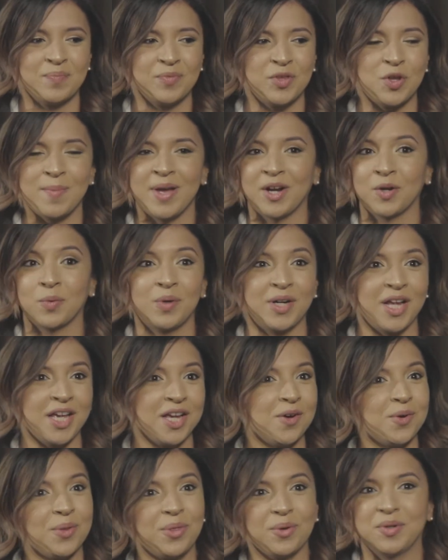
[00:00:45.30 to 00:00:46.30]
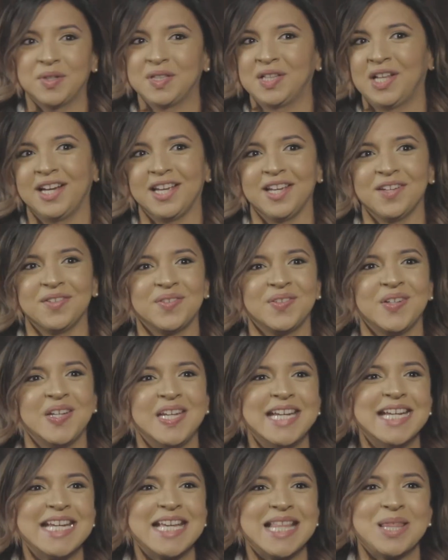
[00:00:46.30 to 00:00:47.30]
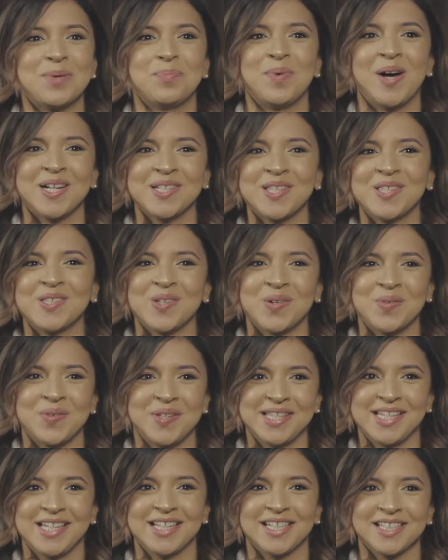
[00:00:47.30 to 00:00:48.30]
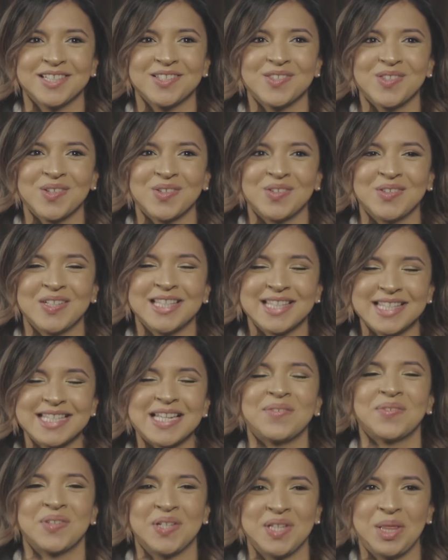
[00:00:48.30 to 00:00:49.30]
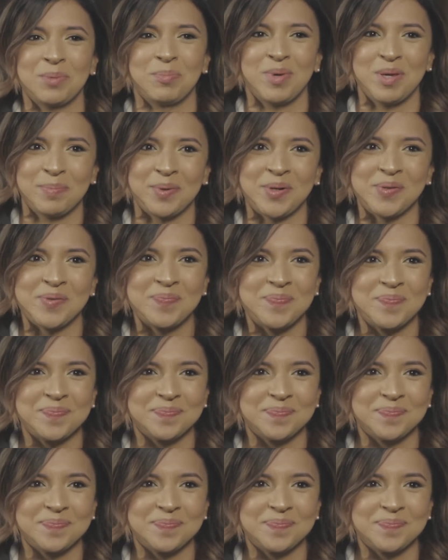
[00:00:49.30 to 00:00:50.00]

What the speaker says: No matter what I go through in life, the box is always here, so it's definitely the people.